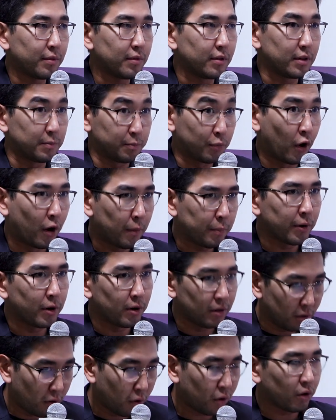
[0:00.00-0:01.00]
a
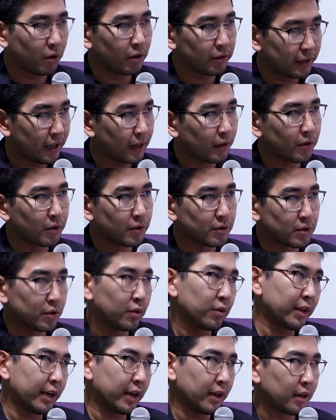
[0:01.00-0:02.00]
proper local telco.
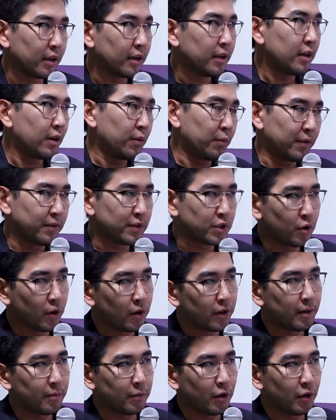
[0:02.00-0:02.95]
So we saw them